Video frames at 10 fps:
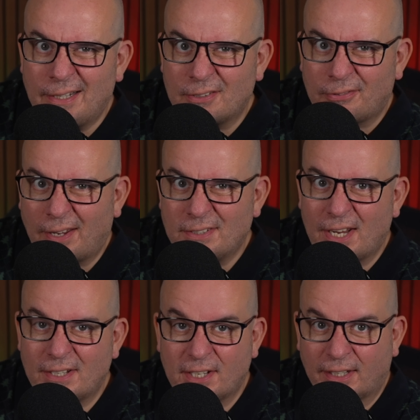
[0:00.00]
is a
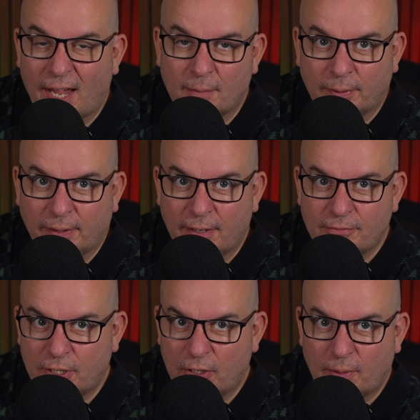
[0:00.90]
fantastic app that
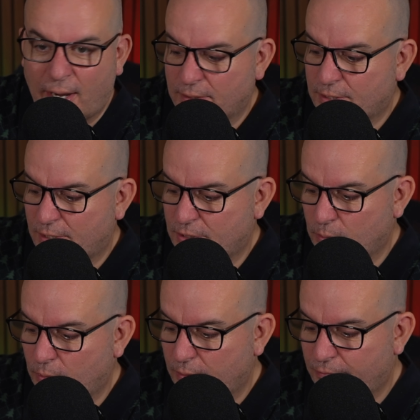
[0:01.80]
gives you access to
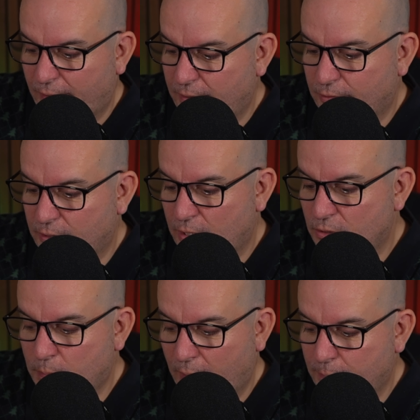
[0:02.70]
all your favourite
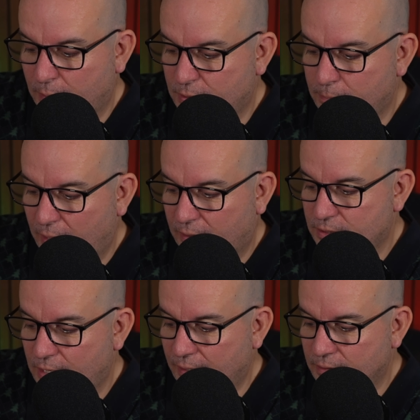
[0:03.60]
newspapers and
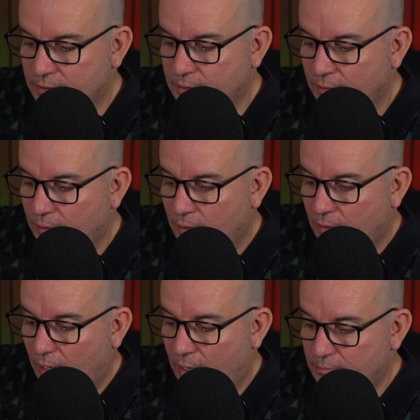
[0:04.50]
magazines
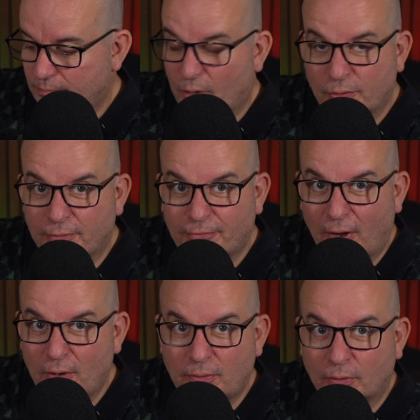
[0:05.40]
on your
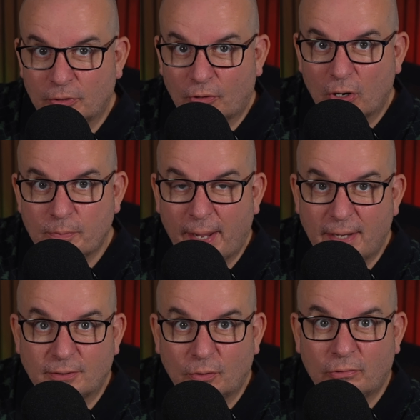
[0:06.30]
phone, on your
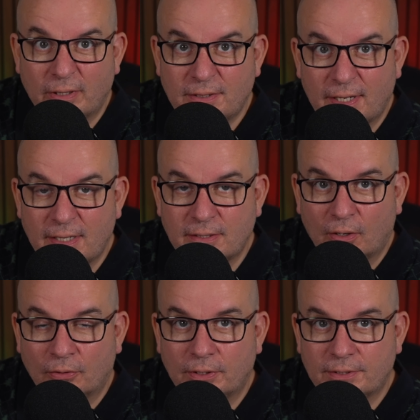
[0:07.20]
iPad, or indeed
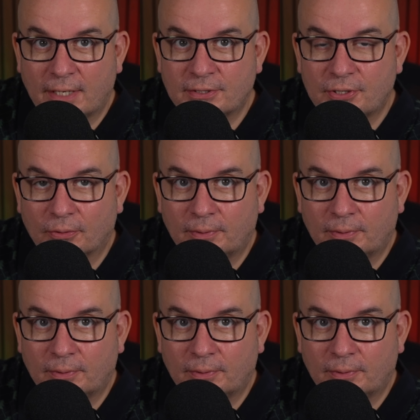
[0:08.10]
on your desktop